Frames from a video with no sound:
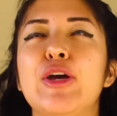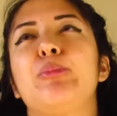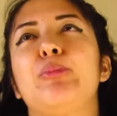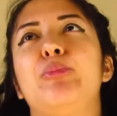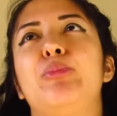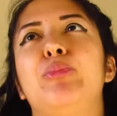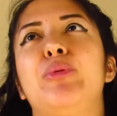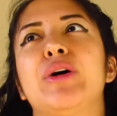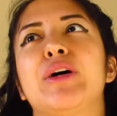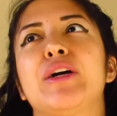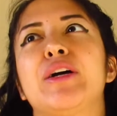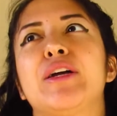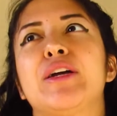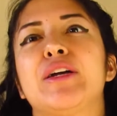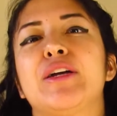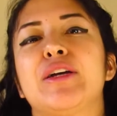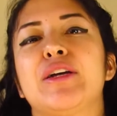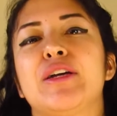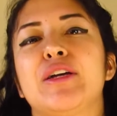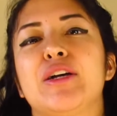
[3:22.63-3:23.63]
But
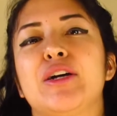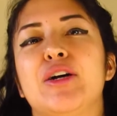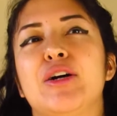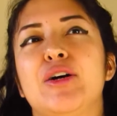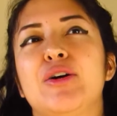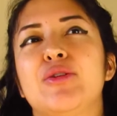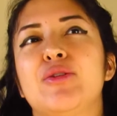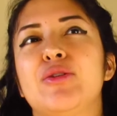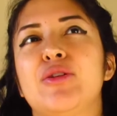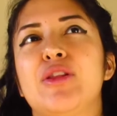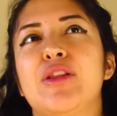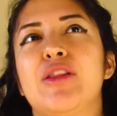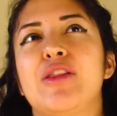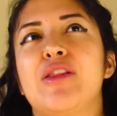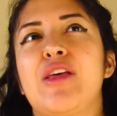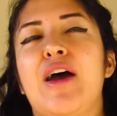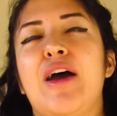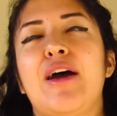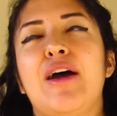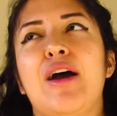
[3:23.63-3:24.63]
other than
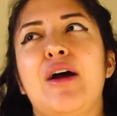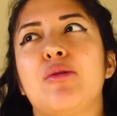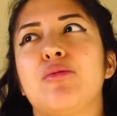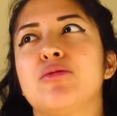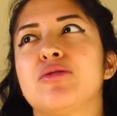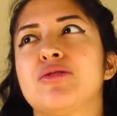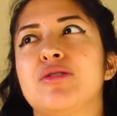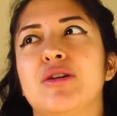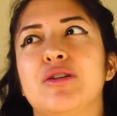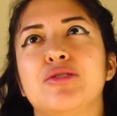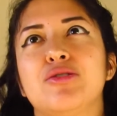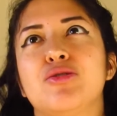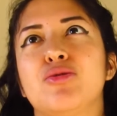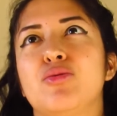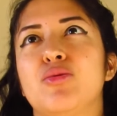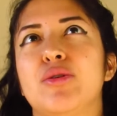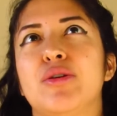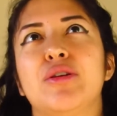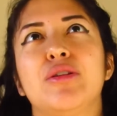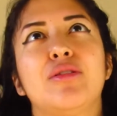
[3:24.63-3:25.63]
that, I was not
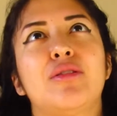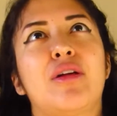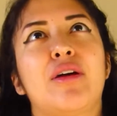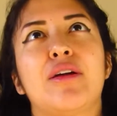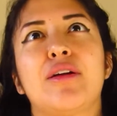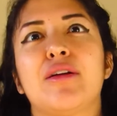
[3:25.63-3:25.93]
doing